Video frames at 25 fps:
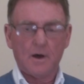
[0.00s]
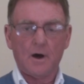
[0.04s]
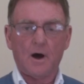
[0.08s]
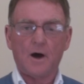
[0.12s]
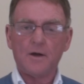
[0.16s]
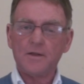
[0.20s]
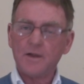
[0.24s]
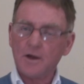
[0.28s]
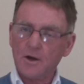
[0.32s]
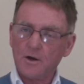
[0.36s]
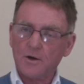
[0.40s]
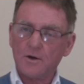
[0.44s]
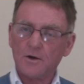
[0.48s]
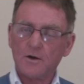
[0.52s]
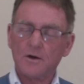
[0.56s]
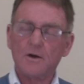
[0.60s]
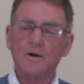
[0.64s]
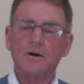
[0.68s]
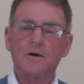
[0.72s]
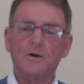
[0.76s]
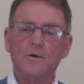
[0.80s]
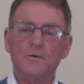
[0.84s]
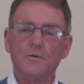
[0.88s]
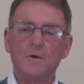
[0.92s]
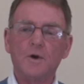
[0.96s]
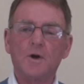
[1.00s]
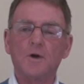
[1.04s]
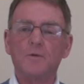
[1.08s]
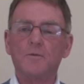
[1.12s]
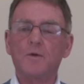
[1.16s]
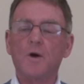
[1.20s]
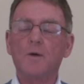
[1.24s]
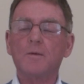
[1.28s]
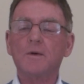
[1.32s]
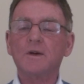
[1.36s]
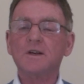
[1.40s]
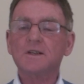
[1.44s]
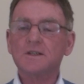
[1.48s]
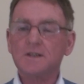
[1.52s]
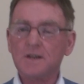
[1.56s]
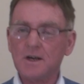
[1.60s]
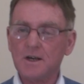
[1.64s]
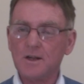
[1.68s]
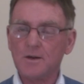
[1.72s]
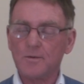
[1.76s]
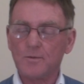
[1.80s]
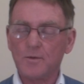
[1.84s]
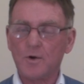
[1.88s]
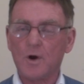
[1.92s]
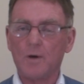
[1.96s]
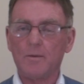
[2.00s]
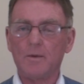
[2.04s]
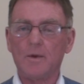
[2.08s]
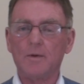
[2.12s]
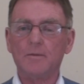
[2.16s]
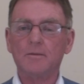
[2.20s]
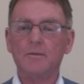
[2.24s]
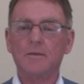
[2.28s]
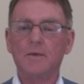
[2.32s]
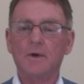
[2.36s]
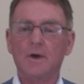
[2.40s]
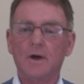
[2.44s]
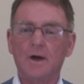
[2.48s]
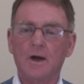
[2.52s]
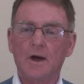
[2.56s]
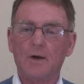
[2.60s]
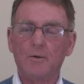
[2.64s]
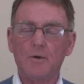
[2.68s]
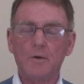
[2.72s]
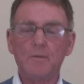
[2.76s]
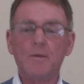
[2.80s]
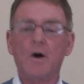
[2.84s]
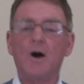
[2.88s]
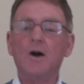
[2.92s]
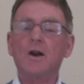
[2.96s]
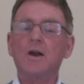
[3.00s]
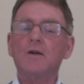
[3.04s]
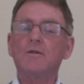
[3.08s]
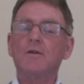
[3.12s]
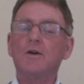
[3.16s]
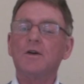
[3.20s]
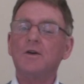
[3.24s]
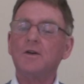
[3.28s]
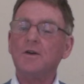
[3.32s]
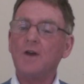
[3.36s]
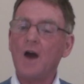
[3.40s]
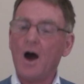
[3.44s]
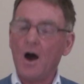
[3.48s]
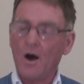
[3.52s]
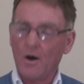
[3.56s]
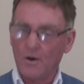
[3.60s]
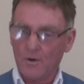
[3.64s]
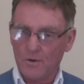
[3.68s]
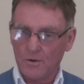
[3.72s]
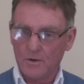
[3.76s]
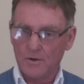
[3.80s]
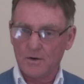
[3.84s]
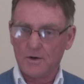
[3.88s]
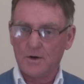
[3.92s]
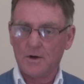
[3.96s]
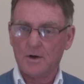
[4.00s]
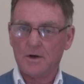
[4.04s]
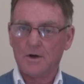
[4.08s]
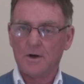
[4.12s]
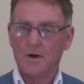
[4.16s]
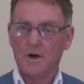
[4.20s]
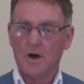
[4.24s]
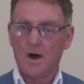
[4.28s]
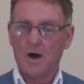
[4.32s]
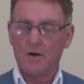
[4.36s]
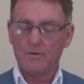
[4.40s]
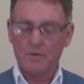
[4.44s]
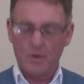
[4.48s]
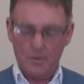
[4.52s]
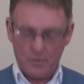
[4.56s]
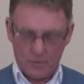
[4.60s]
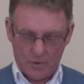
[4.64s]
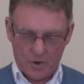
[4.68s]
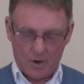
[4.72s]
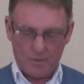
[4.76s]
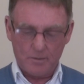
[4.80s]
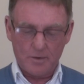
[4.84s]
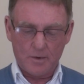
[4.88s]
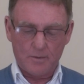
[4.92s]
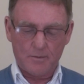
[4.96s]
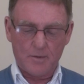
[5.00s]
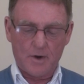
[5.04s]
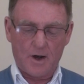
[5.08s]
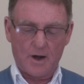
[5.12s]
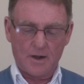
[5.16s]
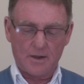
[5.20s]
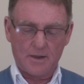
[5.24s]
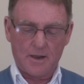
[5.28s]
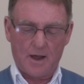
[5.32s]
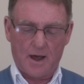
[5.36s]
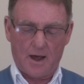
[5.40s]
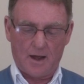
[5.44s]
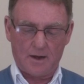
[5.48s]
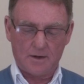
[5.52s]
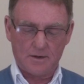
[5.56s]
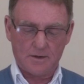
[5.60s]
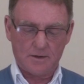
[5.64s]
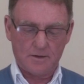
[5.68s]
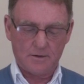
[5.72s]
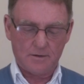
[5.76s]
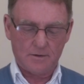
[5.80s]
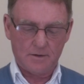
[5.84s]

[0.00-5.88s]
I think we can probably see the problem. We might even know of a problem like that.